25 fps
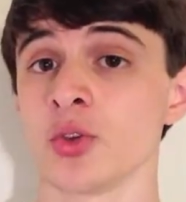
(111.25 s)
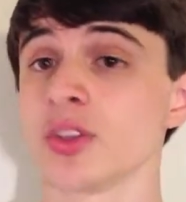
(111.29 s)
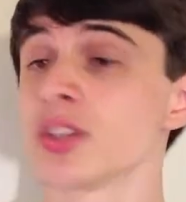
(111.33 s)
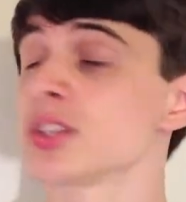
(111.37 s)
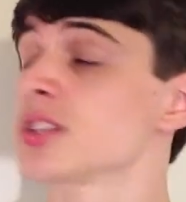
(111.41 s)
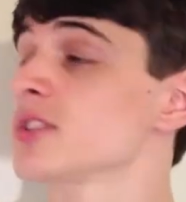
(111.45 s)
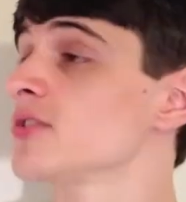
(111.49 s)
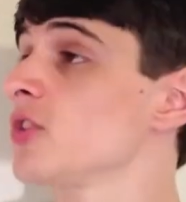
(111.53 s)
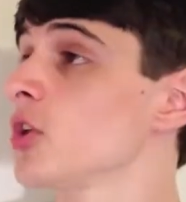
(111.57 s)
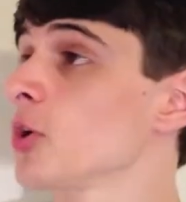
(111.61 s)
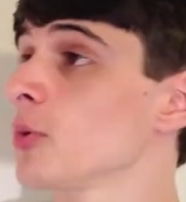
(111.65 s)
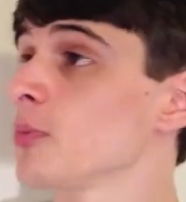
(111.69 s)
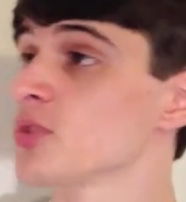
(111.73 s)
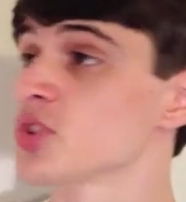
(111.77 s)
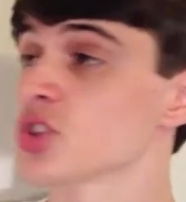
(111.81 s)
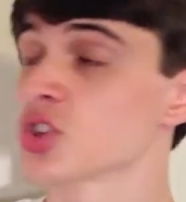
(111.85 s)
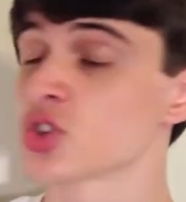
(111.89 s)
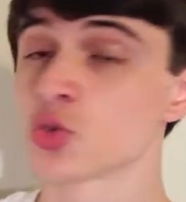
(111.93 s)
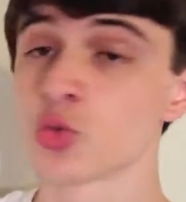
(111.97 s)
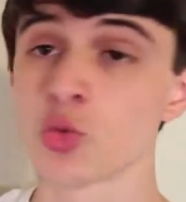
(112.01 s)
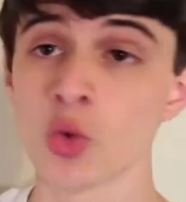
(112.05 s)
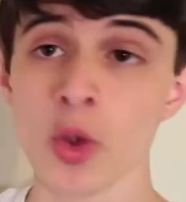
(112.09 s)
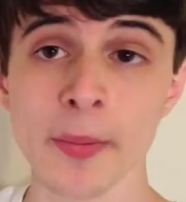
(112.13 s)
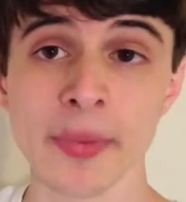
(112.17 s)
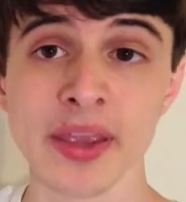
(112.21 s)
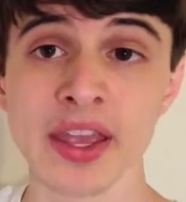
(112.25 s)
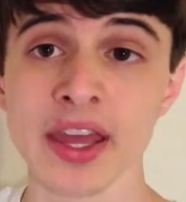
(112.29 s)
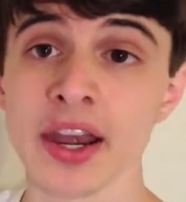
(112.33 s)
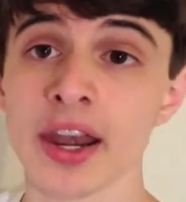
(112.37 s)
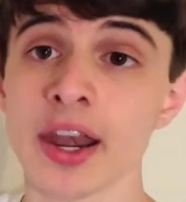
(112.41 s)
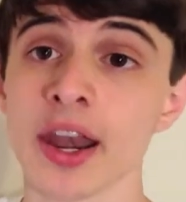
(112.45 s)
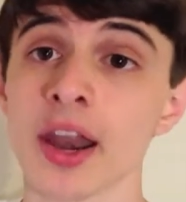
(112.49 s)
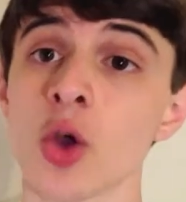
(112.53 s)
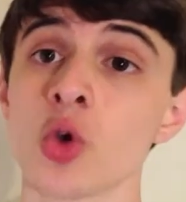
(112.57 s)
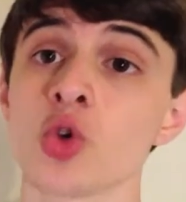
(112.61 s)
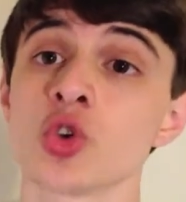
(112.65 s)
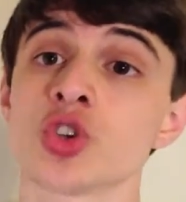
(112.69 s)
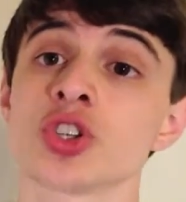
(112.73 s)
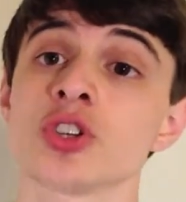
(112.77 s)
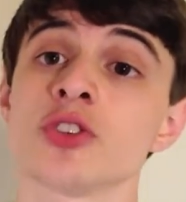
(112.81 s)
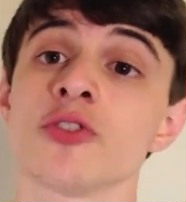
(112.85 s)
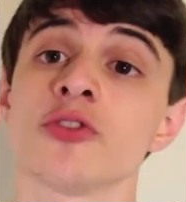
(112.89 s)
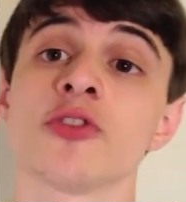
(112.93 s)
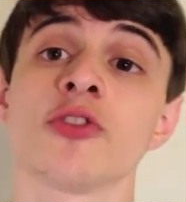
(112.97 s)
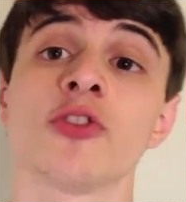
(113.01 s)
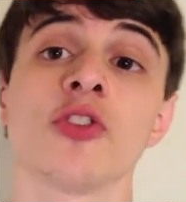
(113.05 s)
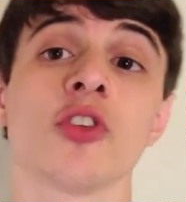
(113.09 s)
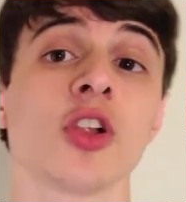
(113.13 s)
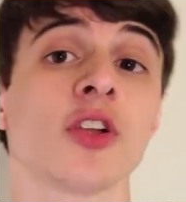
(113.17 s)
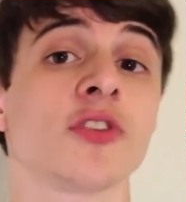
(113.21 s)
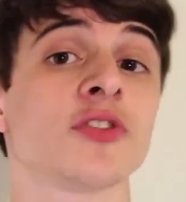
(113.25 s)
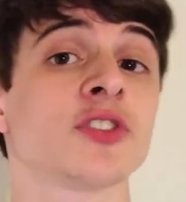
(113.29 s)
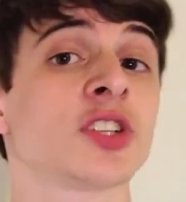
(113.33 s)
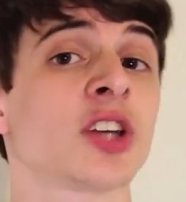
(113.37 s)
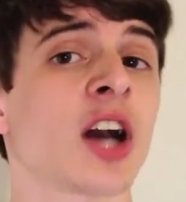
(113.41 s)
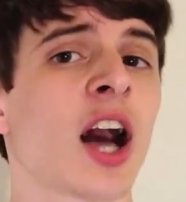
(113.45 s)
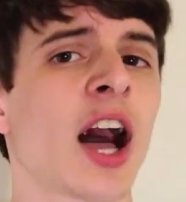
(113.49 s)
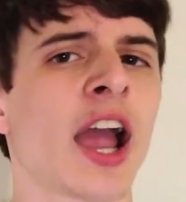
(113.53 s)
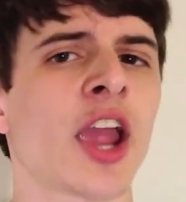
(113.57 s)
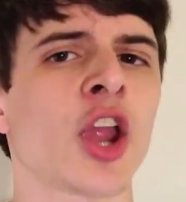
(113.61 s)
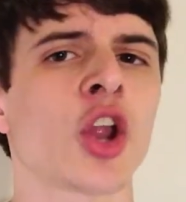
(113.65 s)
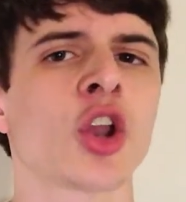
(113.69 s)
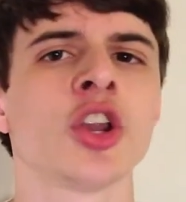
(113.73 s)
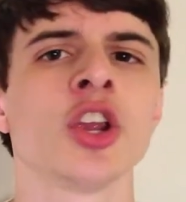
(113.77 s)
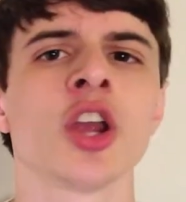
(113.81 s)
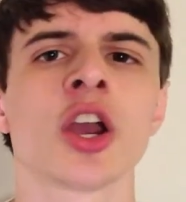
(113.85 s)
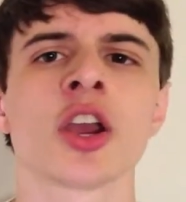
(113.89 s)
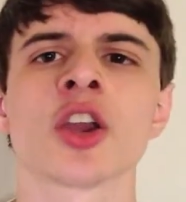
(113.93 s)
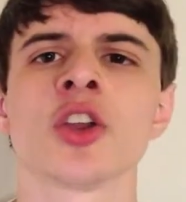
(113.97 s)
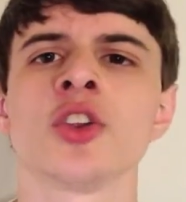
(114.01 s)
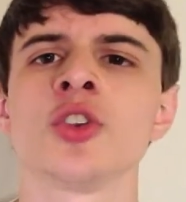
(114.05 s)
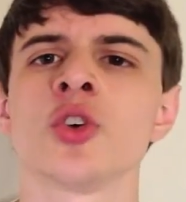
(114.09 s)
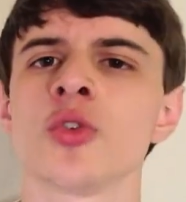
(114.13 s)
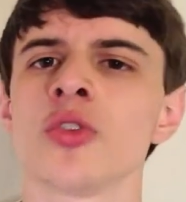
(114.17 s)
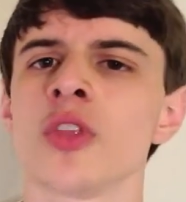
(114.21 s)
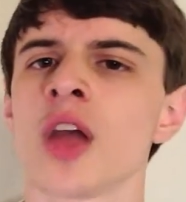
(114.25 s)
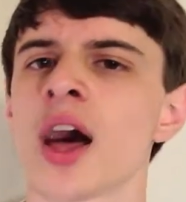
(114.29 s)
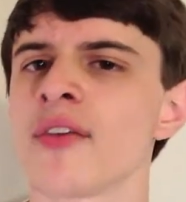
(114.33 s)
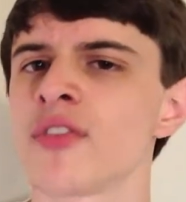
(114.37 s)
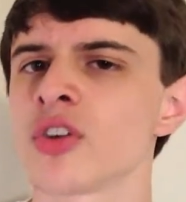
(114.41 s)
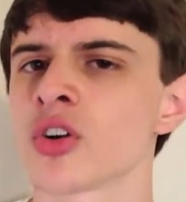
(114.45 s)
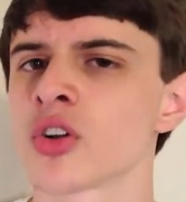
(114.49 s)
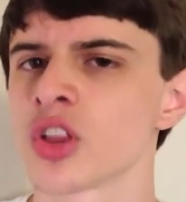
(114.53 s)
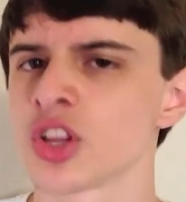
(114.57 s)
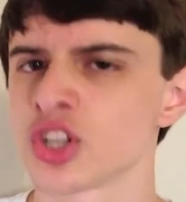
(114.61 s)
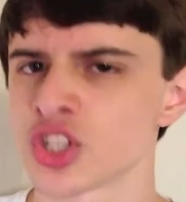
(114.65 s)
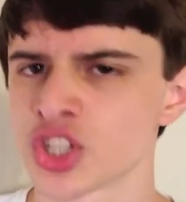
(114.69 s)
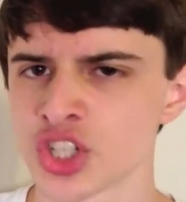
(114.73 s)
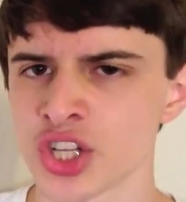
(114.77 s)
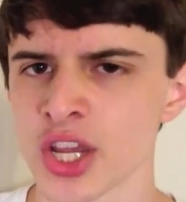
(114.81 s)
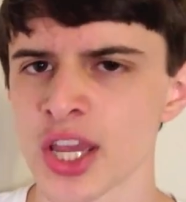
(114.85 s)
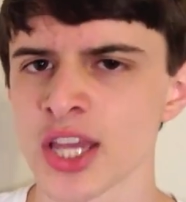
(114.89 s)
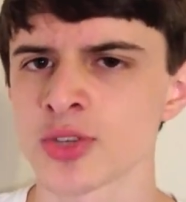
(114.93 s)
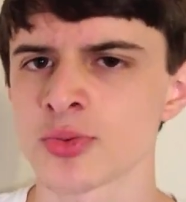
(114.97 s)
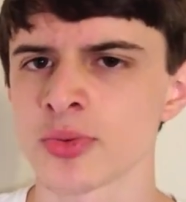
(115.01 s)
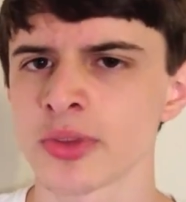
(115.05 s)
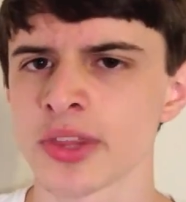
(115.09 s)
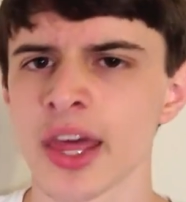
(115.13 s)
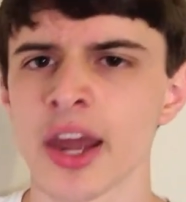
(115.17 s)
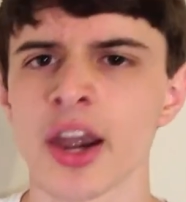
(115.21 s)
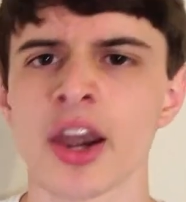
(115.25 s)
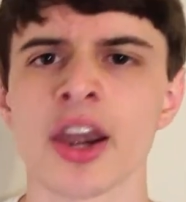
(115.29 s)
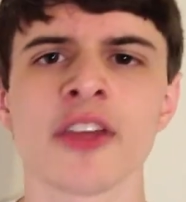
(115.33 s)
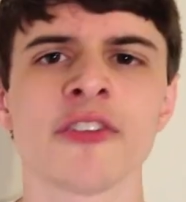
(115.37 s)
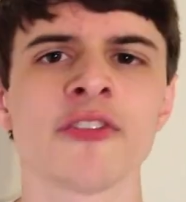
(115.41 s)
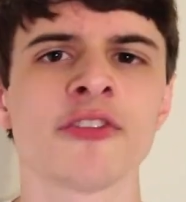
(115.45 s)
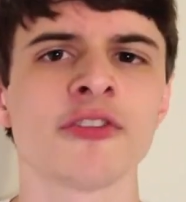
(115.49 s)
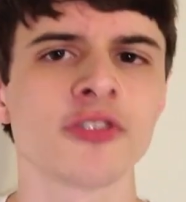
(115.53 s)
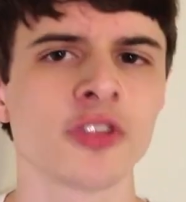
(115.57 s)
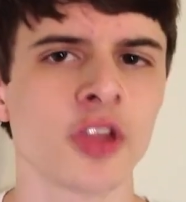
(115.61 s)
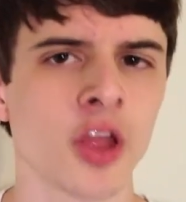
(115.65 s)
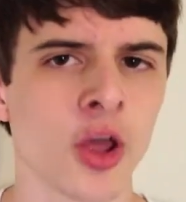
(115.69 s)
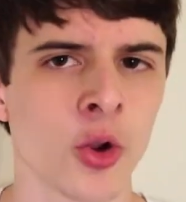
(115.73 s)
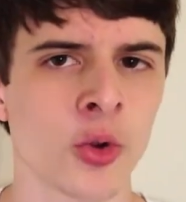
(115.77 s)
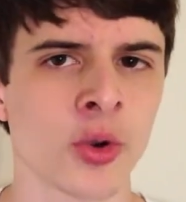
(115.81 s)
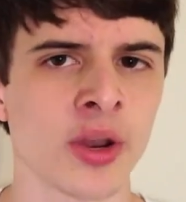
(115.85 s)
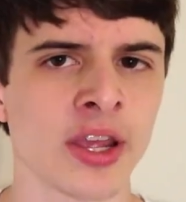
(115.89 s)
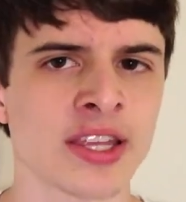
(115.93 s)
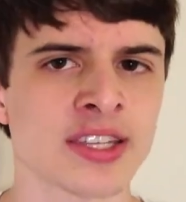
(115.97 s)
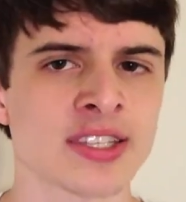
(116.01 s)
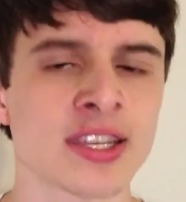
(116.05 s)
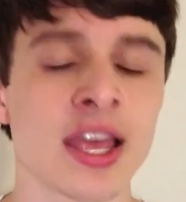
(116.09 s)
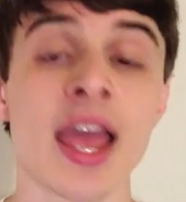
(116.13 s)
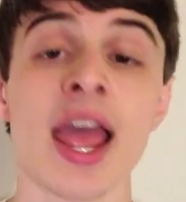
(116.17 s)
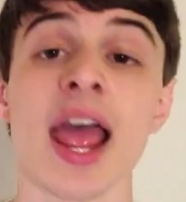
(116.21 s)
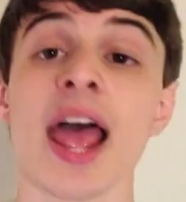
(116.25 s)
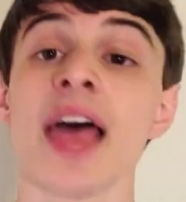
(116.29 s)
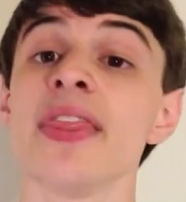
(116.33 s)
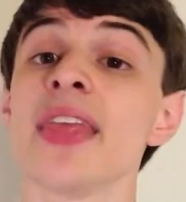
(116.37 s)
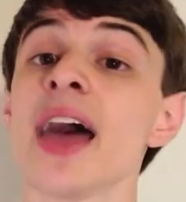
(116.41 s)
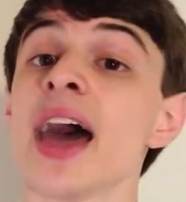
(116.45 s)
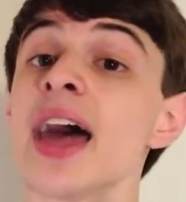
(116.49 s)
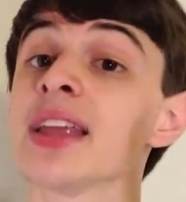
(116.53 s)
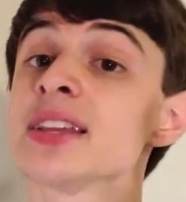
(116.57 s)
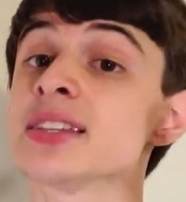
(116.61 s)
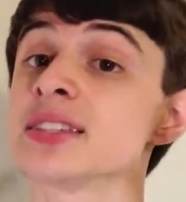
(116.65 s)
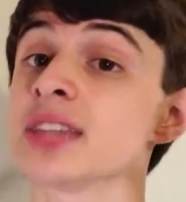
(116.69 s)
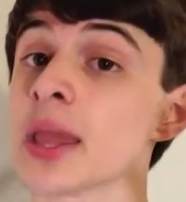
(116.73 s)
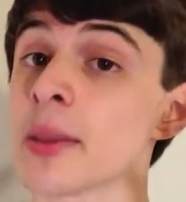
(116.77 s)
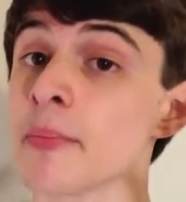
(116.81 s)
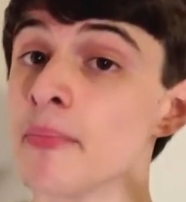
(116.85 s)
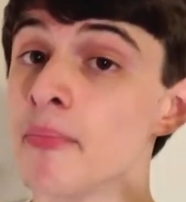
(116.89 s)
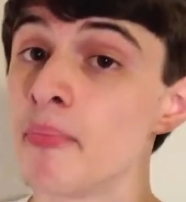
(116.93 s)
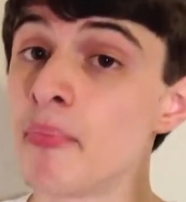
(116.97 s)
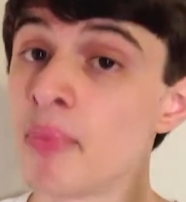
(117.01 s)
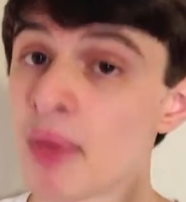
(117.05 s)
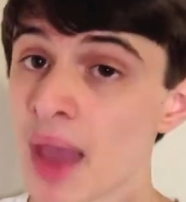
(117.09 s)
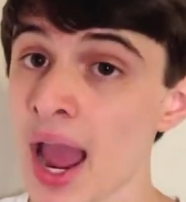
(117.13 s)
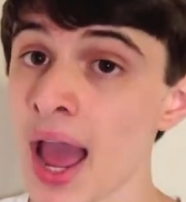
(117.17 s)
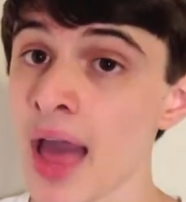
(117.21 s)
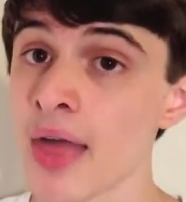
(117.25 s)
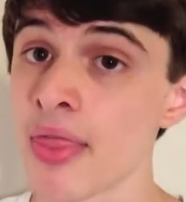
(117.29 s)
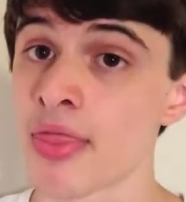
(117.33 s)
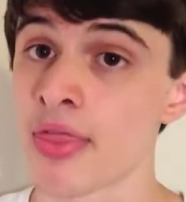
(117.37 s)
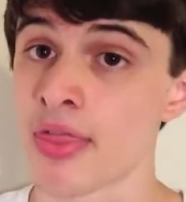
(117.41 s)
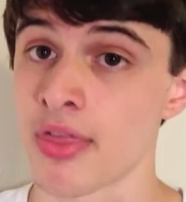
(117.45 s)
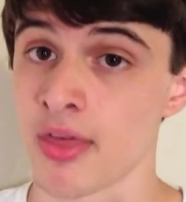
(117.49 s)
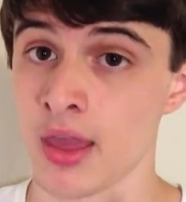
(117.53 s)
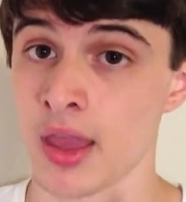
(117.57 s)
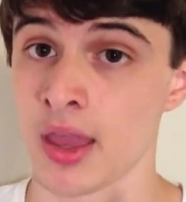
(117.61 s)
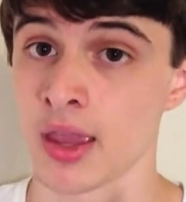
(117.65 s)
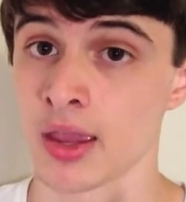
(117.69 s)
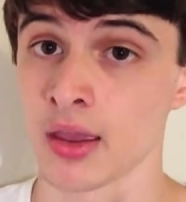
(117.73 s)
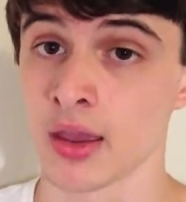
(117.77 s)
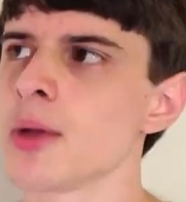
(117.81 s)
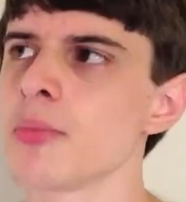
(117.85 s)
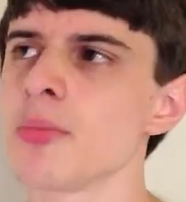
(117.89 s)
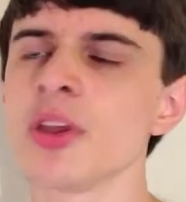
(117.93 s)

This film is swimming in an ocean full of tired young adult novel cliches without any floaties, and that is a bad thing.